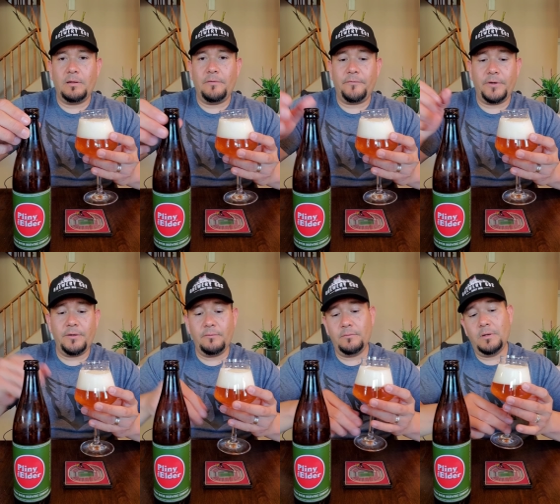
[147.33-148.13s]
For
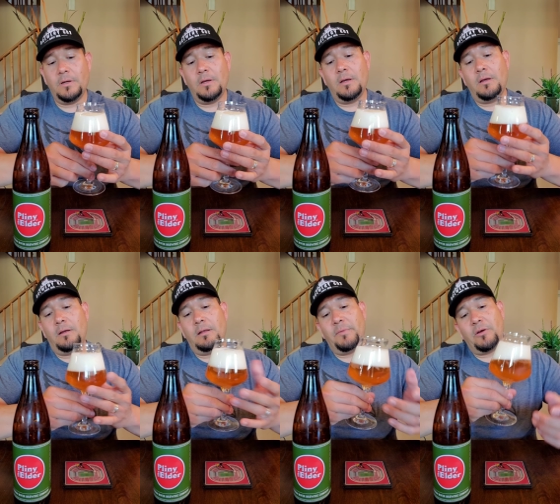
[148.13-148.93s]
you. Let
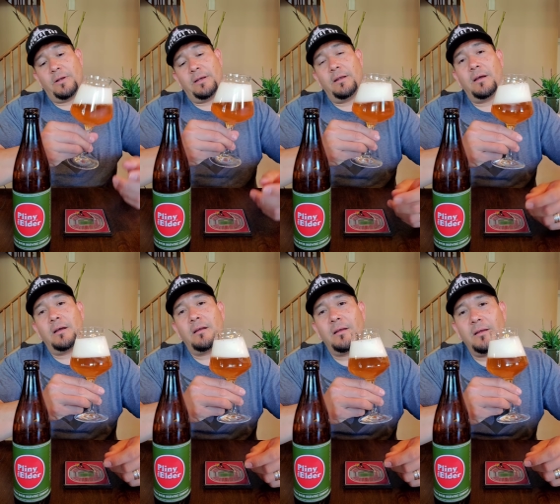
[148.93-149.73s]
me go ahead and
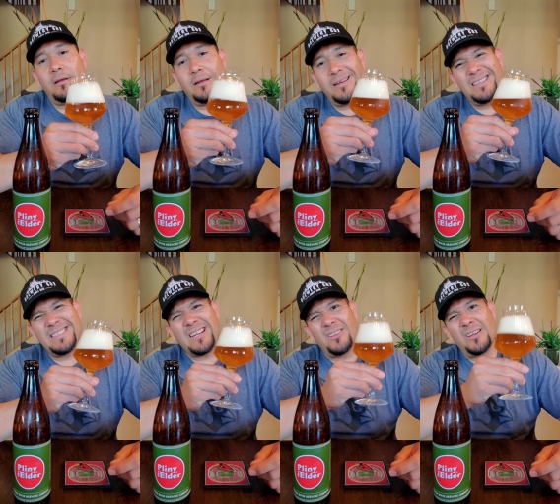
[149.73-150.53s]
uh,
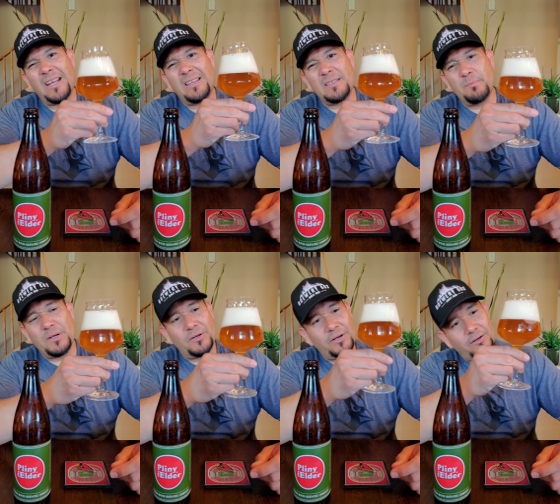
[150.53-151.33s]
take a look at this
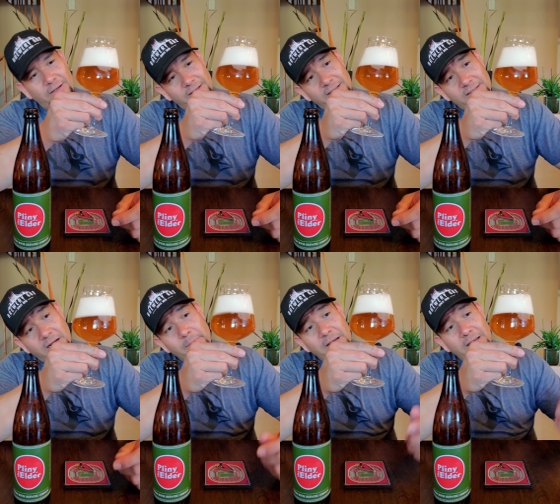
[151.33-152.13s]
beer here. It does
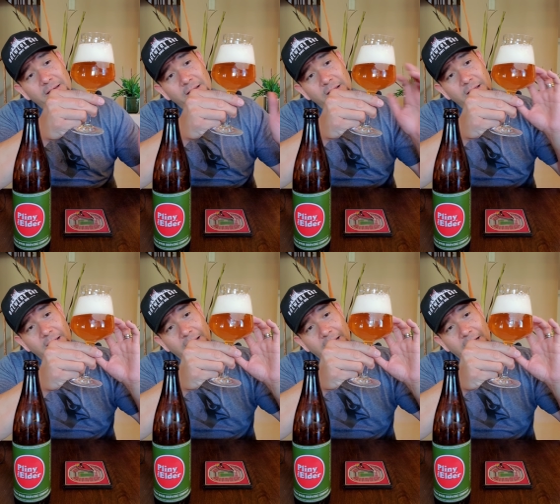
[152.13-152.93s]
come in,
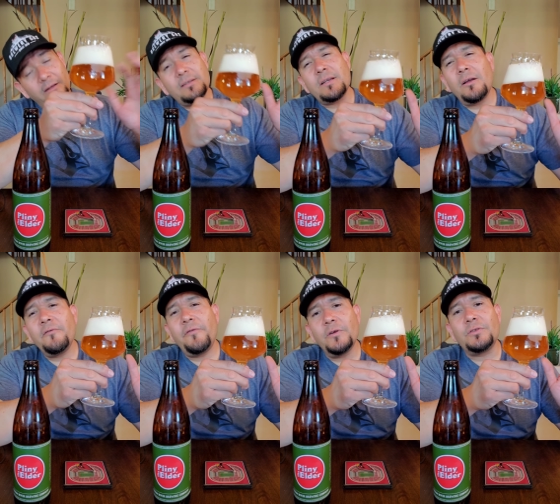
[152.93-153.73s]
a, it looks
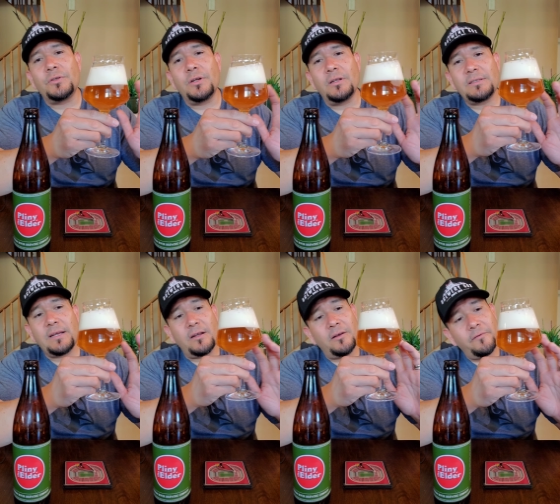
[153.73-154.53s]
unfiltered. It looks like
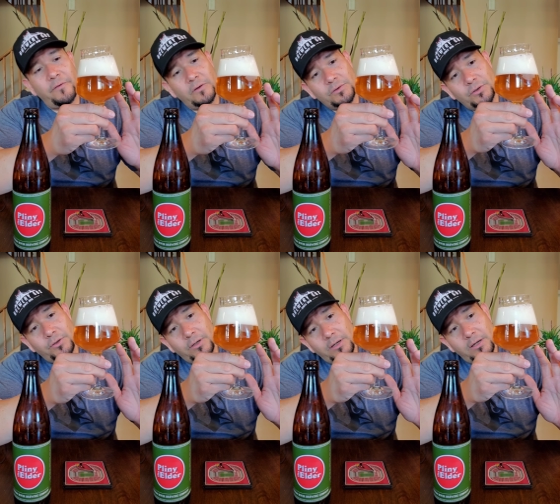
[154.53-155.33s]
an
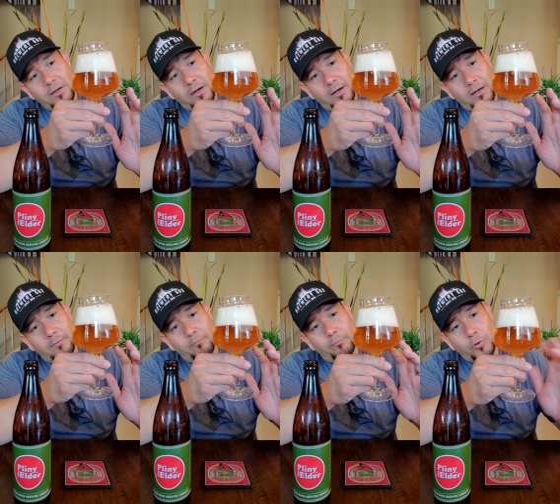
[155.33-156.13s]
unfiltered
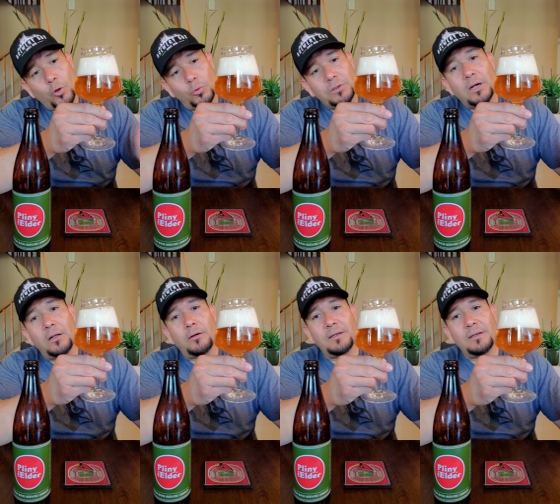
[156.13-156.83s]
um, gold color.